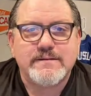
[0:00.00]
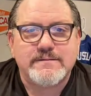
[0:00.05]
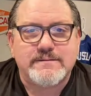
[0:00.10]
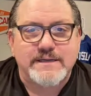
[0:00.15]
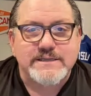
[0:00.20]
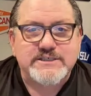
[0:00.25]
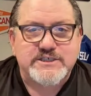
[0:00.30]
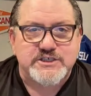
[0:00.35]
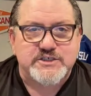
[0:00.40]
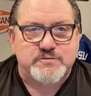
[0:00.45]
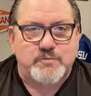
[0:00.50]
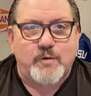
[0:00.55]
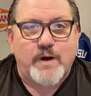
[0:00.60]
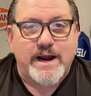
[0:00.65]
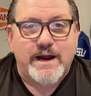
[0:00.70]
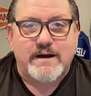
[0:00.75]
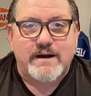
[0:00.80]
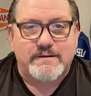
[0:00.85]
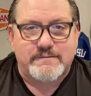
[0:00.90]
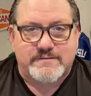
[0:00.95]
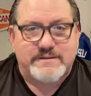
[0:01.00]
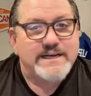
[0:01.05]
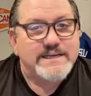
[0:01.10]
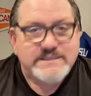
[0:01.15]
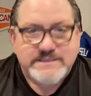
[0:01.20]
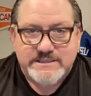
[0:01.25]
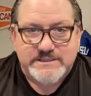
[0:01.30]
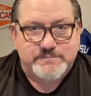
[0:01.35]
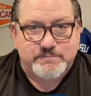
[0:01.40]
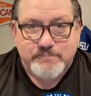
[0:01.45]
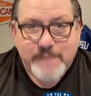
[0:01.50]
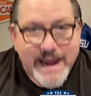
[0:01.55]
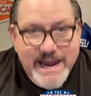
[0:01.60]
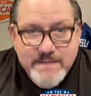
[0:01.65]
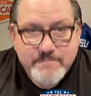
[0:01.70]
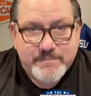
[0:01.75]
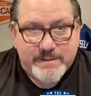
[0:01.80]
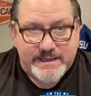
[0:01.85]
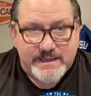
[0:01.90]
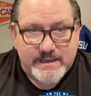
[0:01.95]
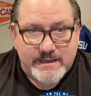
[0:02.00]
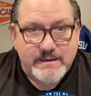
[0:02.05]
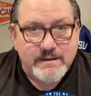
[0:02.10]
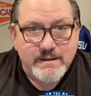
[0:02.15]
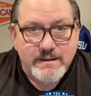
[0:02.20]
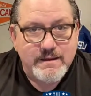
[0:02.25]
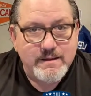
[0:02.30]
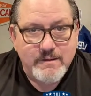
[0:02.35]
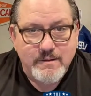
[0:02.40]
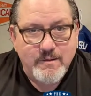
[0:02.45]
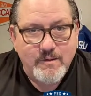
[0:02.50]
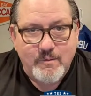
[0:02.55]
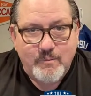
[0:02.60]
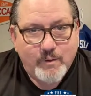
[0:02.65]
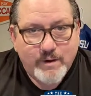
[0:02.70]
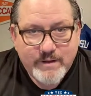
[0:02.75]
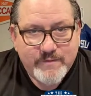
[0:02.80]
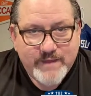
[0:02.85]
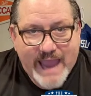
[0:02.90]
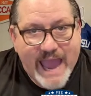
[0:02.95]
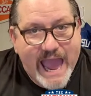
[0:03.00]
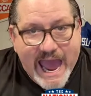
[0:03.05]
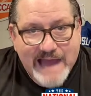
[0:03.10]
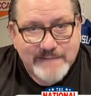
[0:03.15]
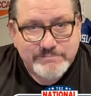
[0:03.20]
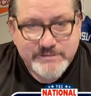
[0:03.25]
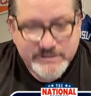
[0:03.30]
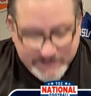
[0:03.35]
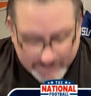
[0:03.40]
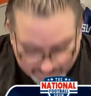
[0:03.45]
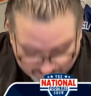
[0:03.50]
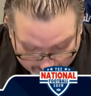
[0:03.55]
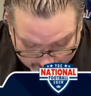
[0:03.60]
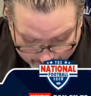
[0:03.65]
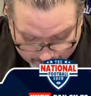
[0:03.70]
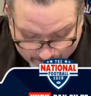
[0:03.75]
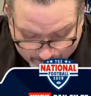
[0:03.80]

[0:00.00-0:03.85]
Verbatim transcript: This is where this is maybe one of the absolute